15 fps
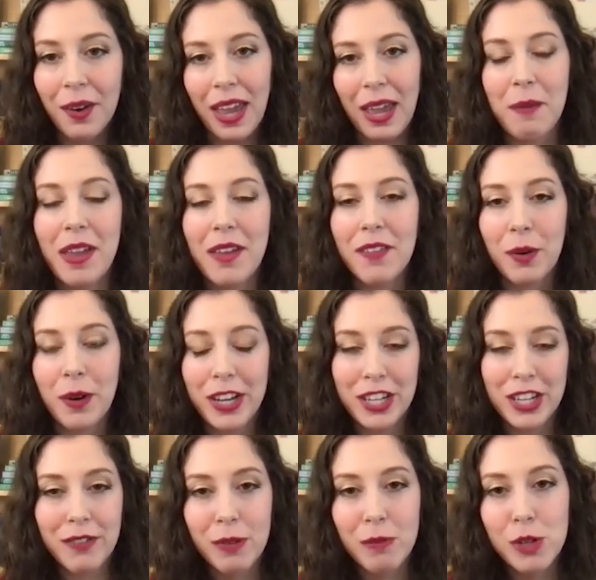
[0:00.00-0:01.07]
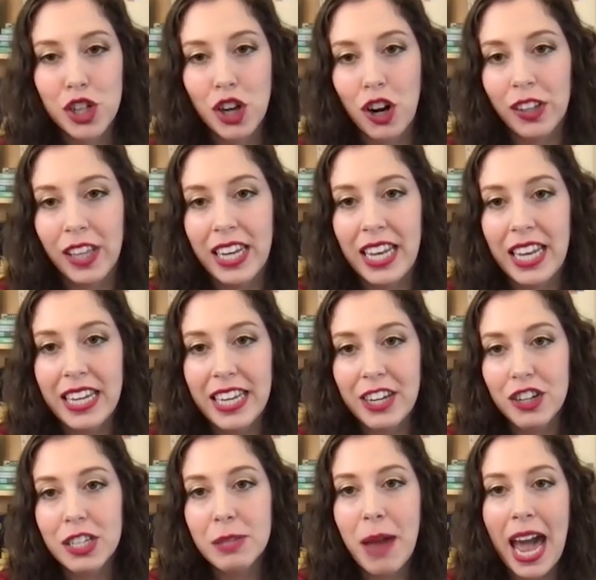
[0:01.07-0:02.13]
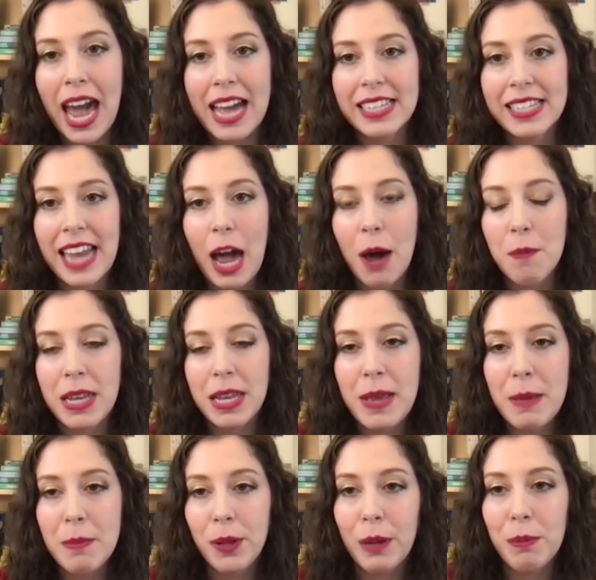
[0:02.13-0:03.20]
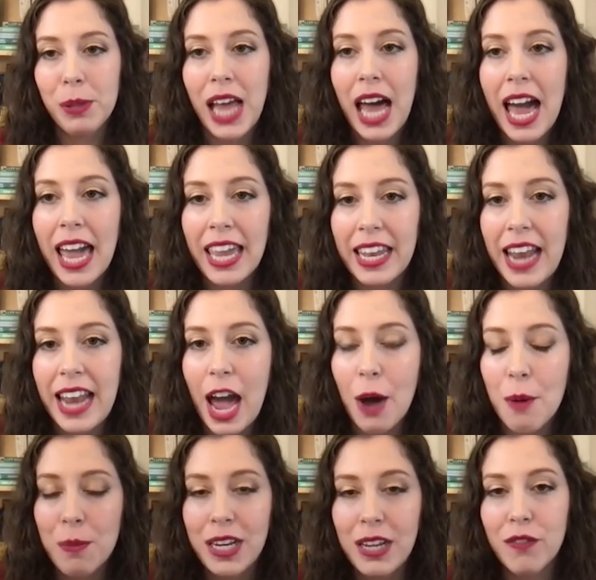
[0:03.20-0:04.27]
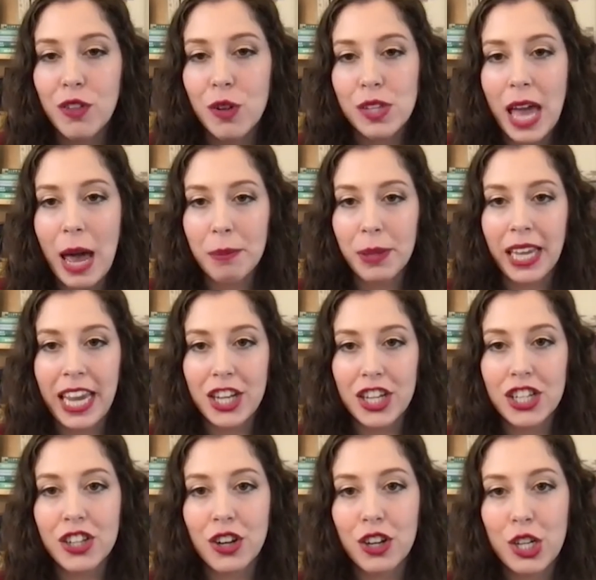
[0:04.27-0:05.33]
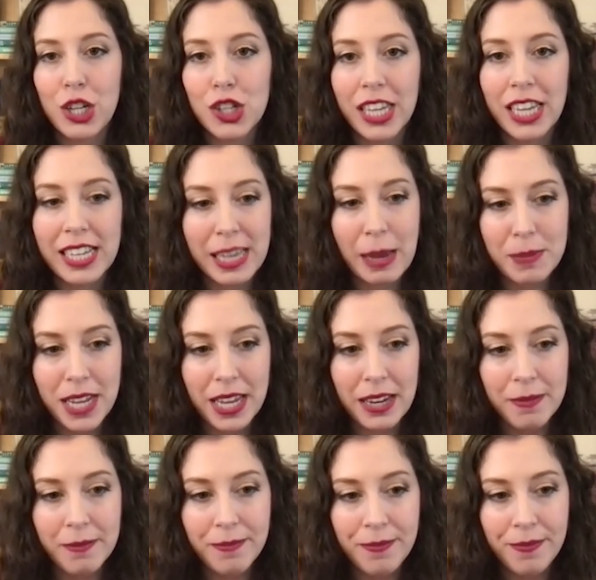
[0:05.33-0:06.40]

Okay, we have a question from Charlotte. In years past, how many people apply and how many of those applications are usually accepted?